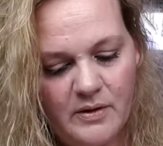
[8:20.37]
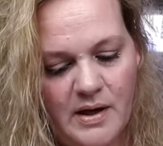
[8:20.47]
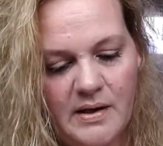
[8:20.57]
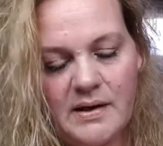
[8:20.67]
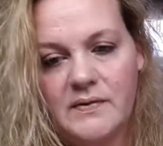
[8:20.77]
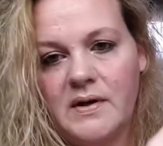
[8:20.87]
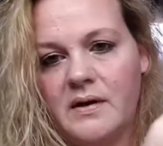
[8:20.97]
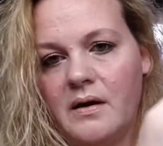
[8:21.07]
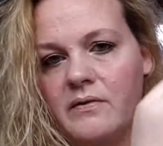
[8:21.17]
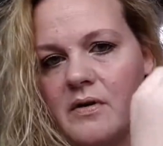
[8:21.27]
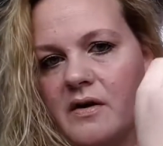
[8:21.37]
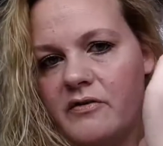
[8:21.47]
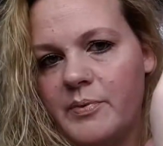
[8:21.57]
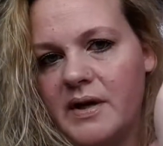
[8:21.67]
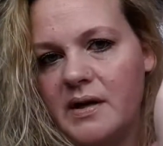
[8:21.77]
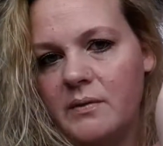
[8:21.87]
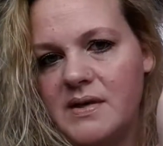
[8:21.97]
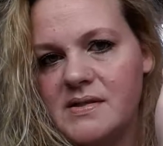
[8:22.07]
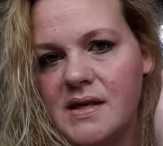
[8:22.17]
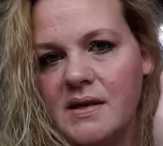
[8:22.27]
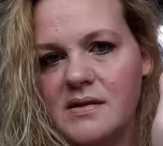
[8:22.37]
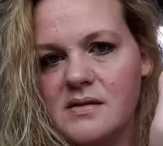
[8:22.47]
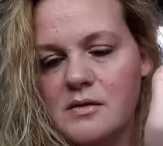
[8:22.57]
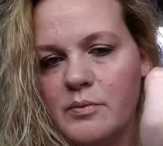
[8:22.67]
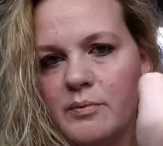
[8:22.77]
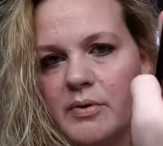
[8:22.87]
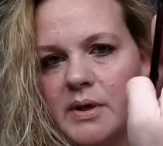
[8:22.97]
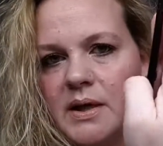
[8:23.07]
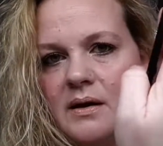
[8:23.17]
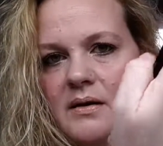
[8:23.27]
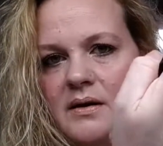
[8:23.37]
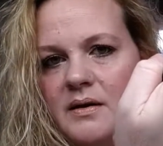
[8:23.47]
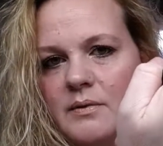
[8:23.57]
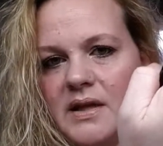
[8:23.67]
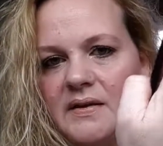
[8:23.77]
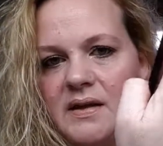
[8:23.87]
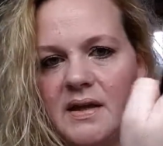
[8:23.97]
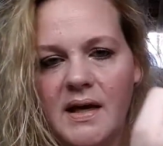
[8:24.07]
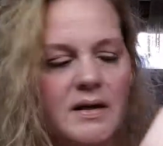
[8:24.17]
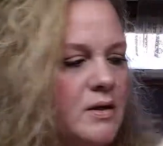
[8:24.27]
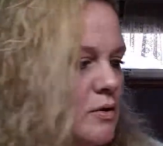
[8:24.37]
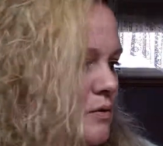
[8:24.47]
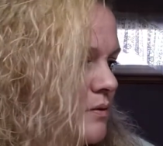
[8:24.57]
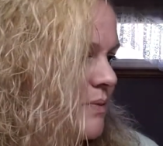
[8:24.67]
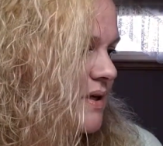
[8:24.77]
how to get that cover off, but anyways, that is super pretty, huh? I'm glad that I got nude